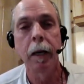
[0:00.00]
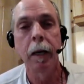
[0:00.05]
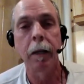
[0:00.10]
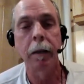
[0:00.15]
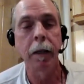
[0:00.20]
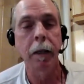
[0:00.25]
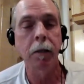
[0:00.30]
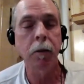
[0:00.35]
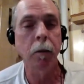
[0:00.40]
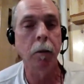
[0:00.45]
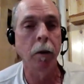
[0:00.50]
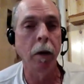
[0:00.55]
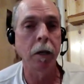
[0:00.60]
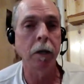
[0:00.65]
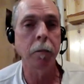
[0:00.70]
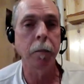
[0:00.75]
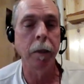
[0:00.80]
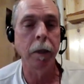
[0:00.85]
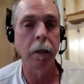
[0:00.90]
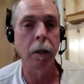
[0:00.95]
And that's where I
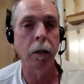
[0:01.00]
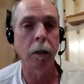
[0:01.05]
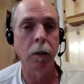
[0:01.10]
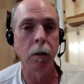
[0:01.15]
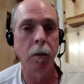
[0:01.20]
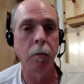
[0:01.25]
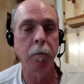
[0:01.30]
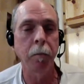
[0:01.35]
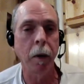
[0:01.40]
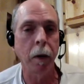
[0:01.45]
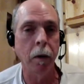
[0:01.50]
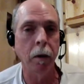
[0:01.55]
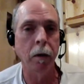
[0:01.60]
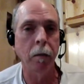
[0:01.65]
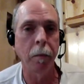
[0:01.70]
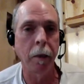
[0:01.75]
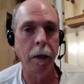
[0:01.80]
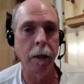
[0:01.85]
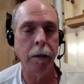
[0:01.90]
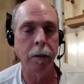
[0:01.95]
spend a good part
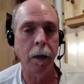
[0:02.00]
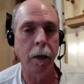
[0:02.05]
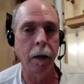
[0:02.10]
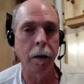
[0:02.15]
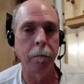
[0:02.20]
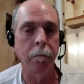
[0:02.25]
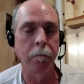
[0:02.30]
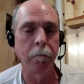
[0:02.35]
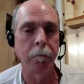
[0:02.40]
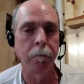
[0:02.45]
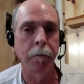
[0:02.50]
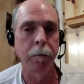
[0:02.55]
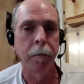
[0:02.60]
of my time.